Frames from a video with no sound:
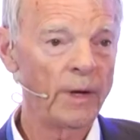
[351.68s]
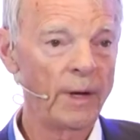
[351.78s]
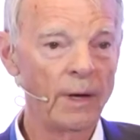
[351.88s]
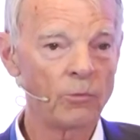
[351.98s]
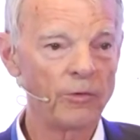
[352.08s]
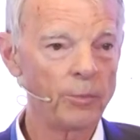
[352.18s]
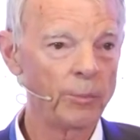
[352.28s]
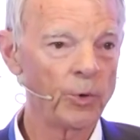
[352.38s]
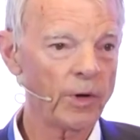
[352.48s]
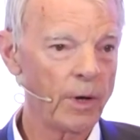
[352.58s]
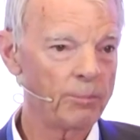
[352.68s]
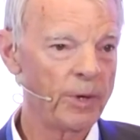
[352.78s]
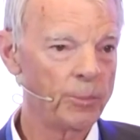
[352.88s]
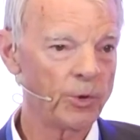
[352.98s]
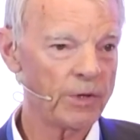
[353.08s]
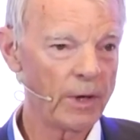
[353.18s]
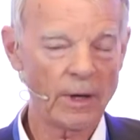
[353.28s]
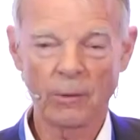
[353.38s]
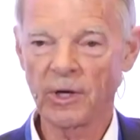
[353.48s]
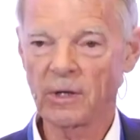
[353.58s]
hand, we've caught people
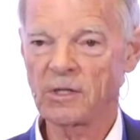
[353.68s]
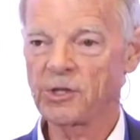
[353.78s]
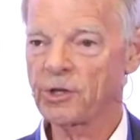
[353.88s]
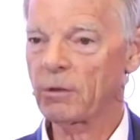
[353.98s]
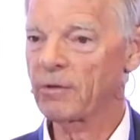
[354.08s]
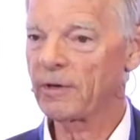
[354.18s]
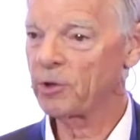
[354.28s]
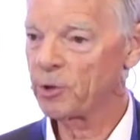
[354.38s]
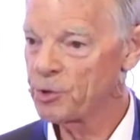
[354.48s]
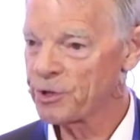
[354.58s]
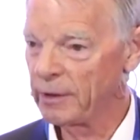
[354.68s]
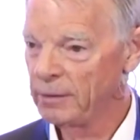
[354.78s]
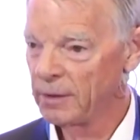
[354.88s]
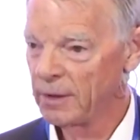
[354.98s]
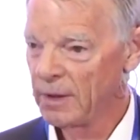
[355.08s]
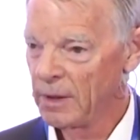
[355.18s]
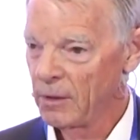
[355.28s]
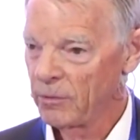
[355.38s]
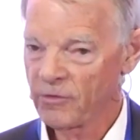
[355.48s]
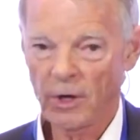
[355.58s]
talking about a digital revolution.
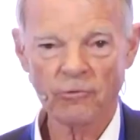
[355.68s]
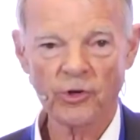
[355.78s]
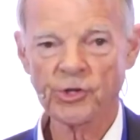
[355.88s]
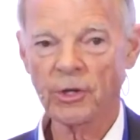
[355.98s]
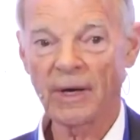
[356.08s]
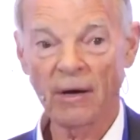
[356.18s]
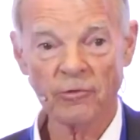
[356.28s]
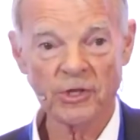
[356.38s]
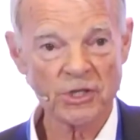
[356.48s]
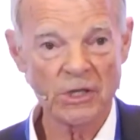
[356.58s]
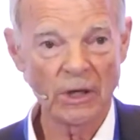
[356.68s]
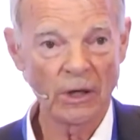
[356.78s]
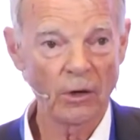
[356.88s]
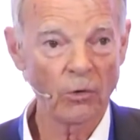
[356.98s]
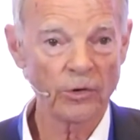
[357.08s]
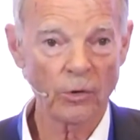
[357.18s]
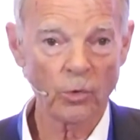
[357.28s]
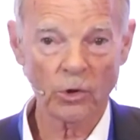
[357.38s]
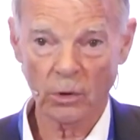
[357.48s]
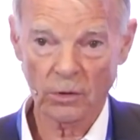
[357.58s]
We've got virtually every CEO in the
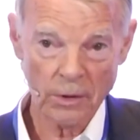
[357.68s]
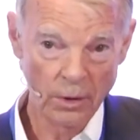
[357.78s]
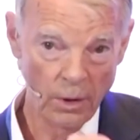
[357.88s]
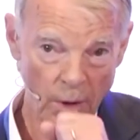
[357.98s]
world